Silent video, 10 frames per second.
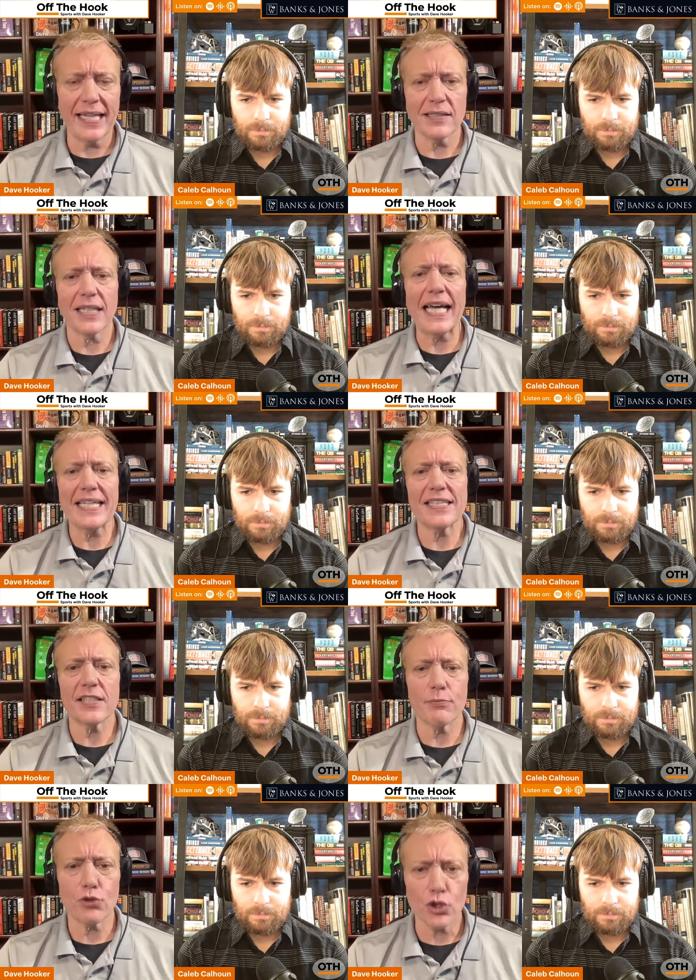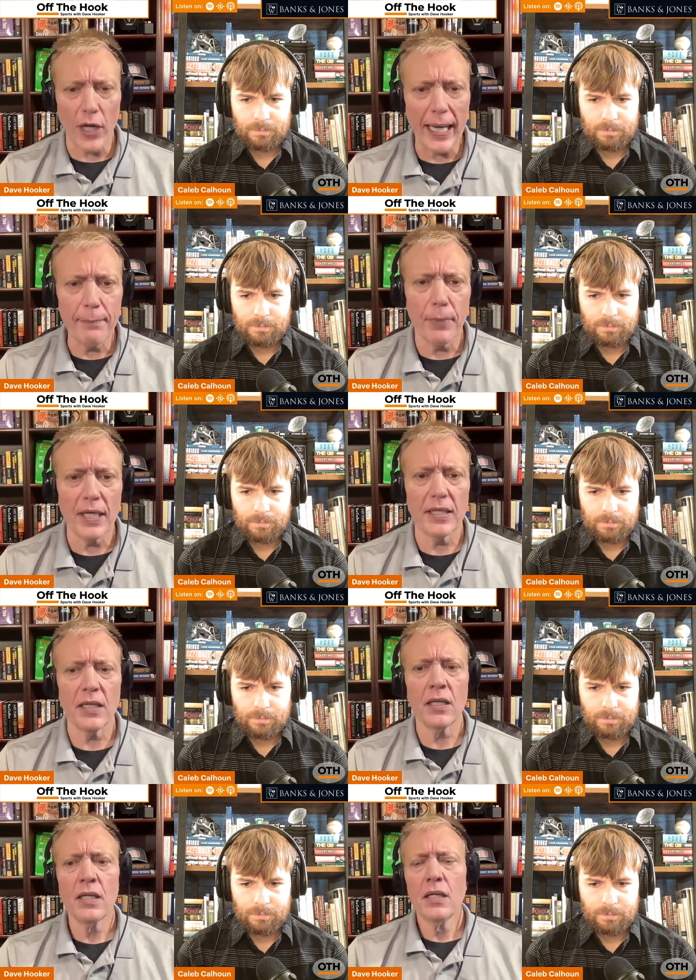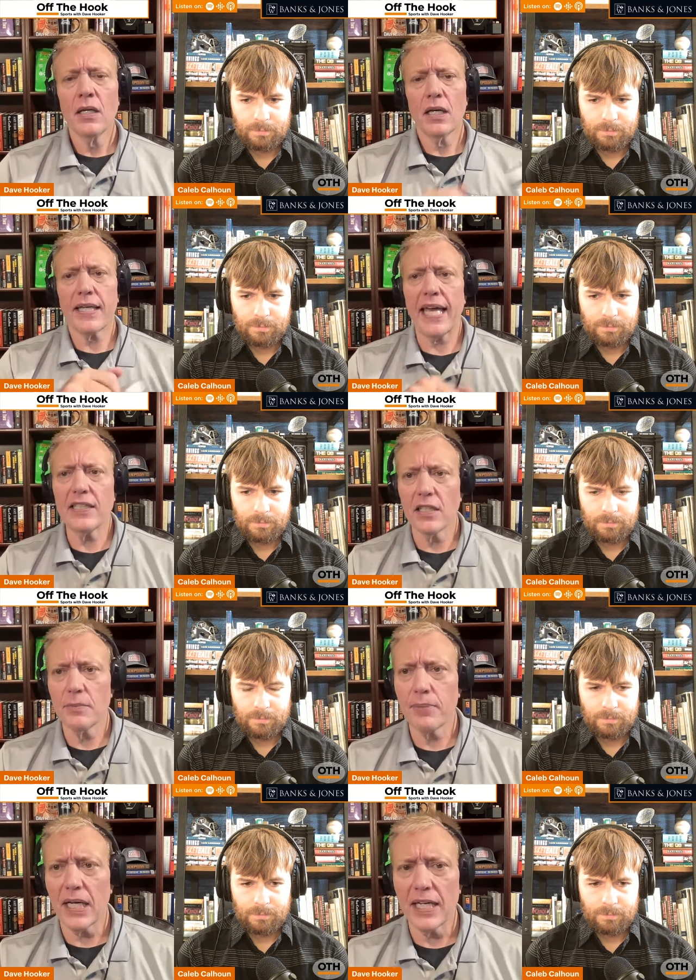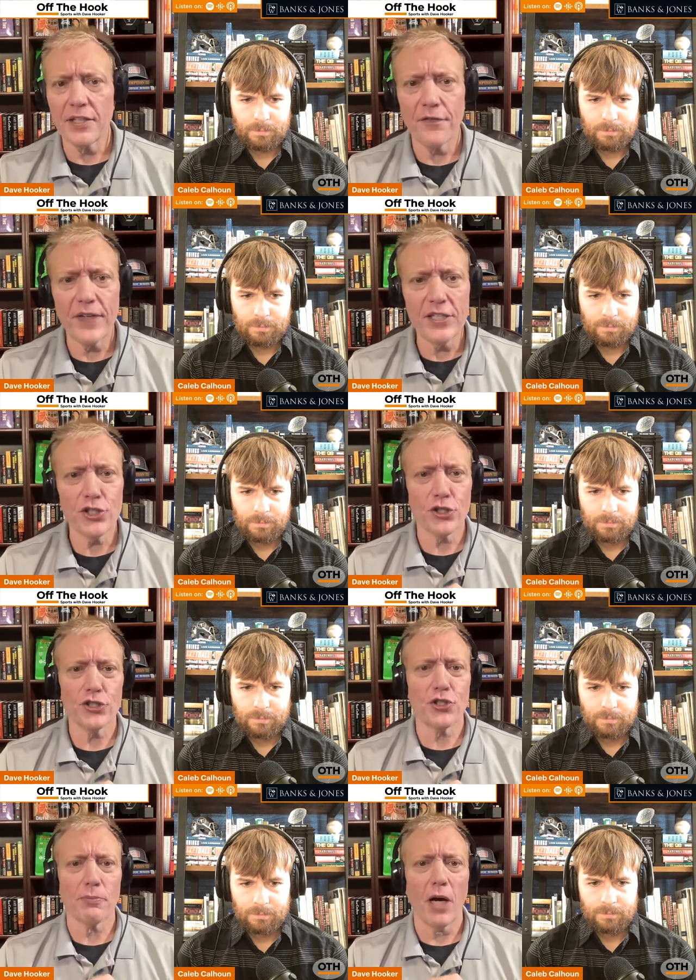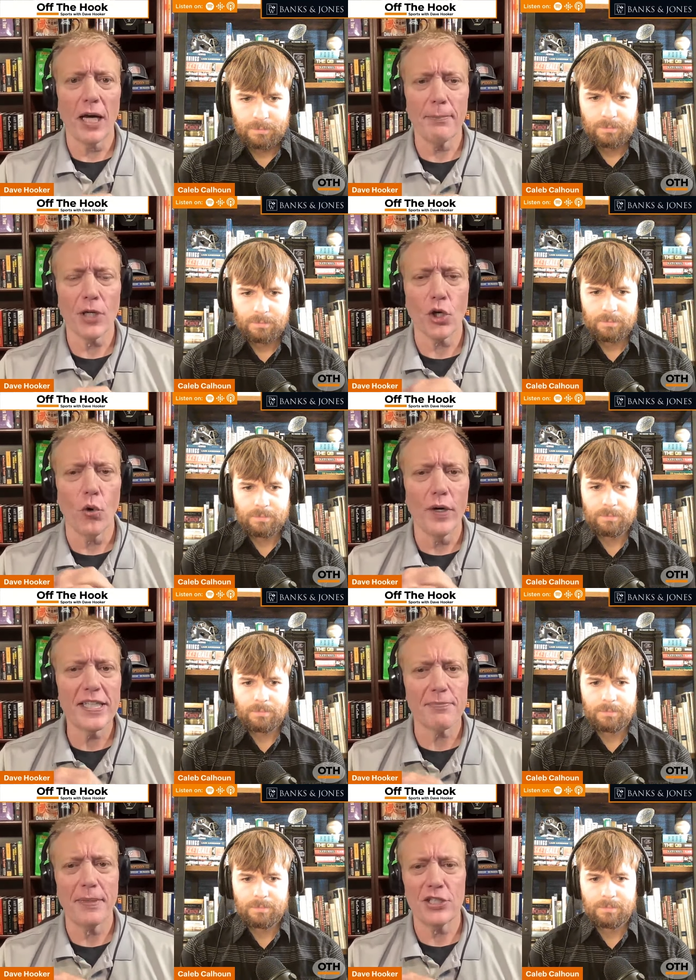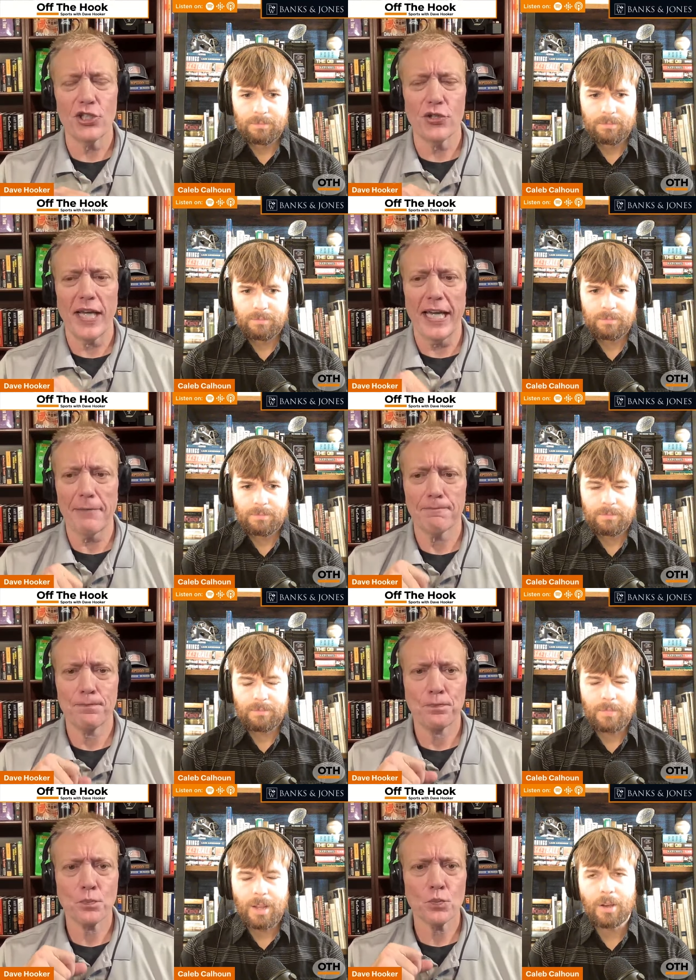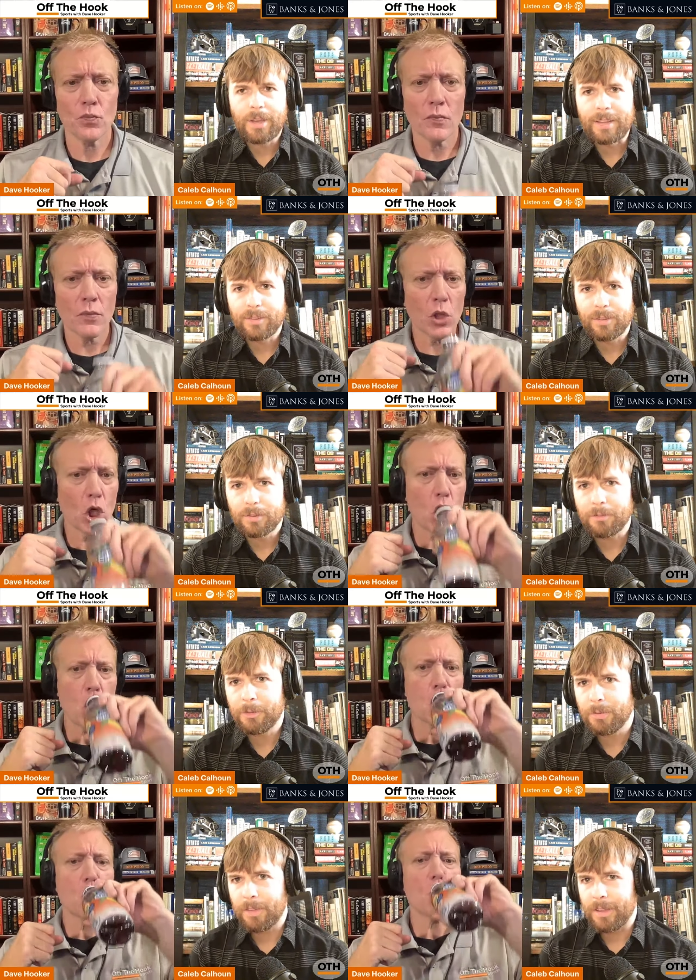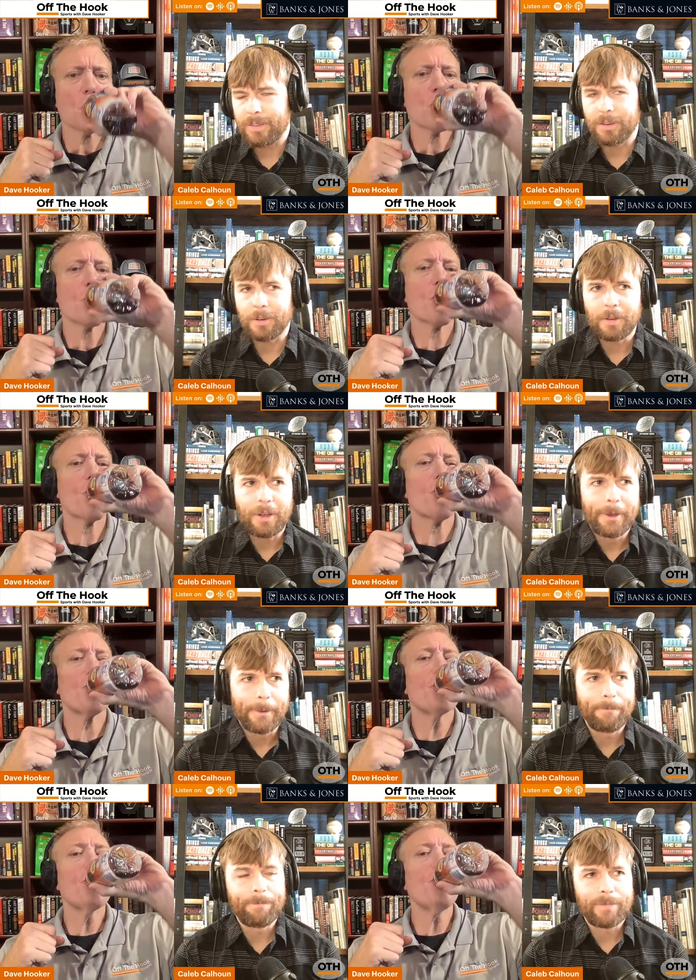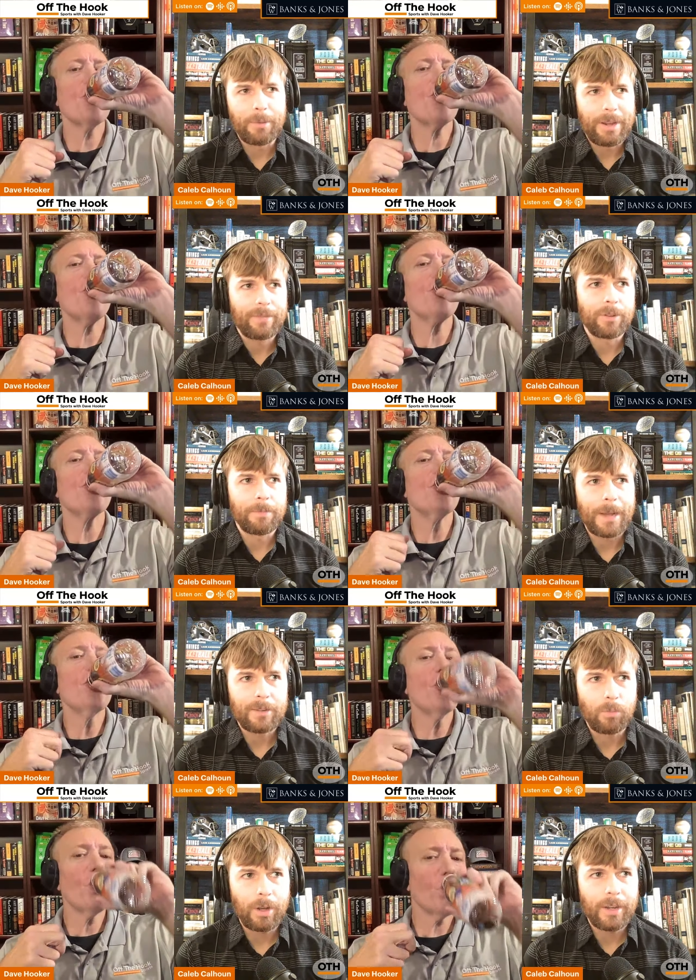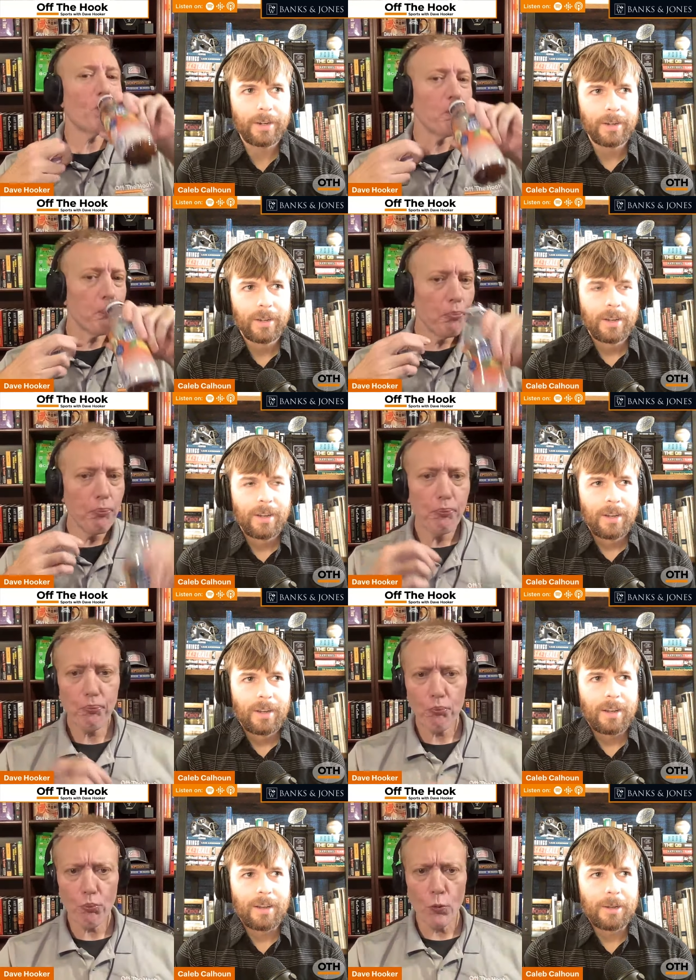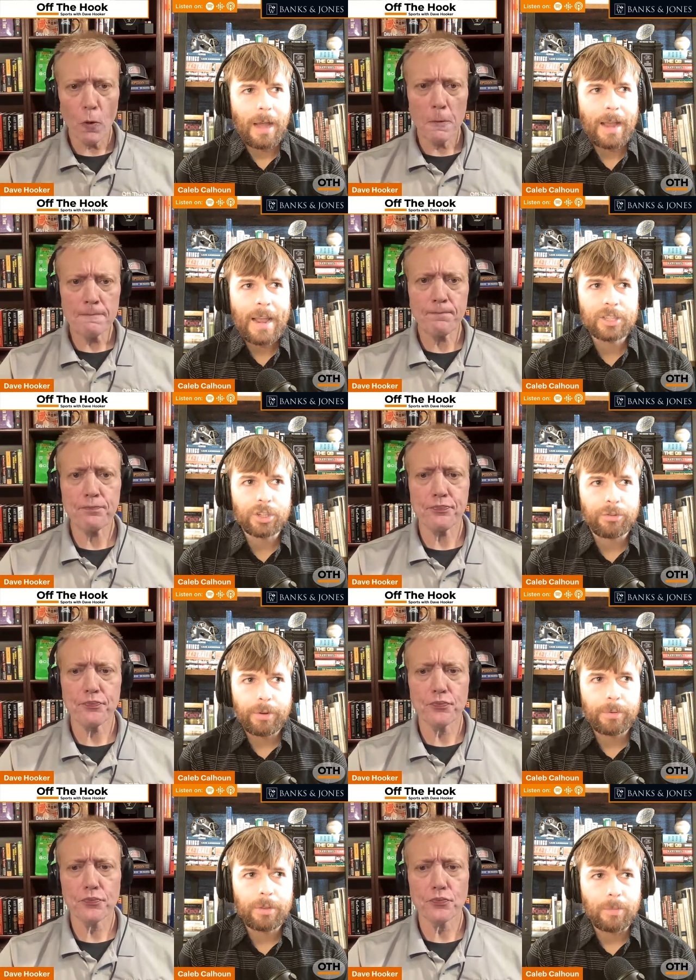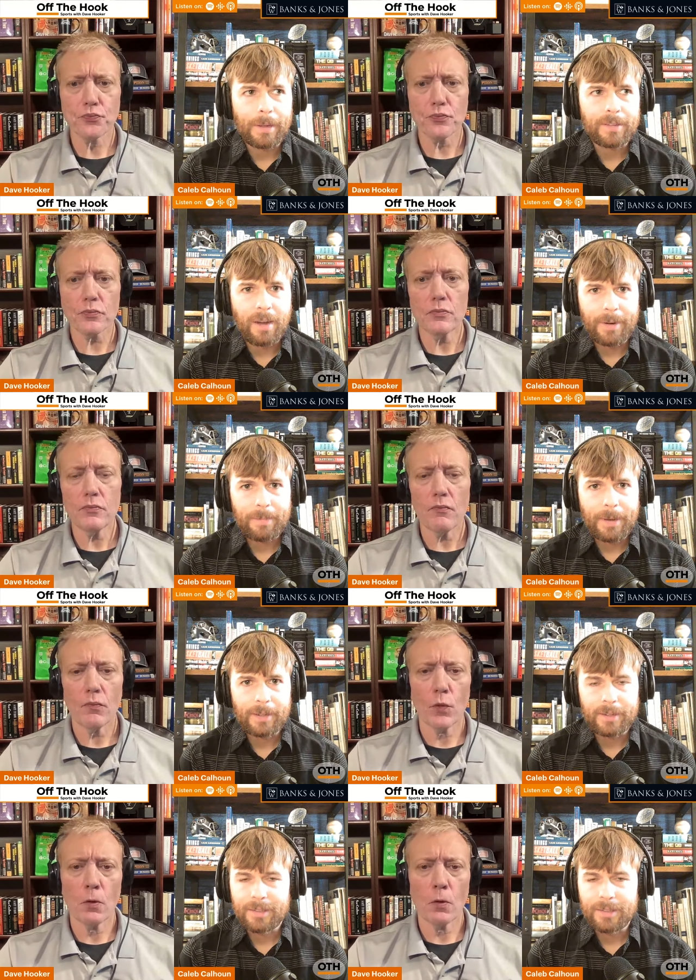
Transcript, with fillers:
Speaker 1: that like and subscribe button. Caleb, uh, defend your Jermod McCoy as best you can.
Speaker 2: Okay, so there's a few things here um, that we have to unpack. One, uh, I actually agree with you about Dominic Bailey and